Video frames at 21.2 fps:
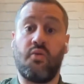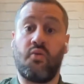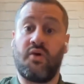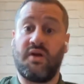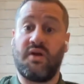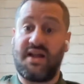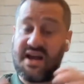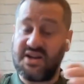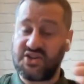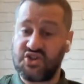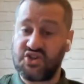
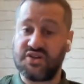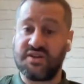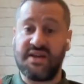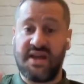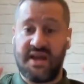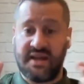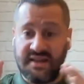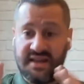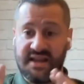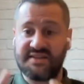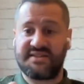Well,
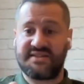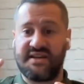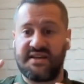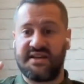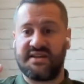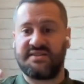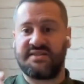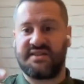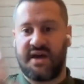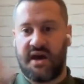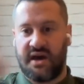actually, and let's dig
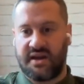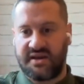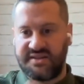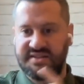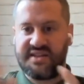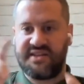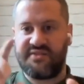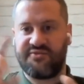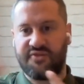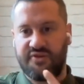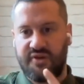into that. I can
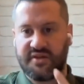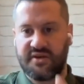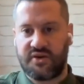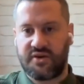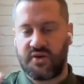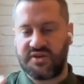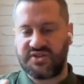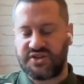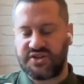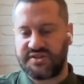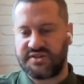see there are other
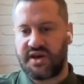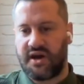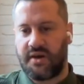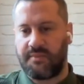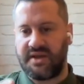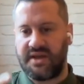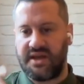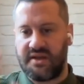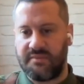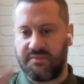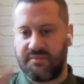questions
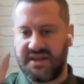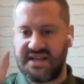coming in,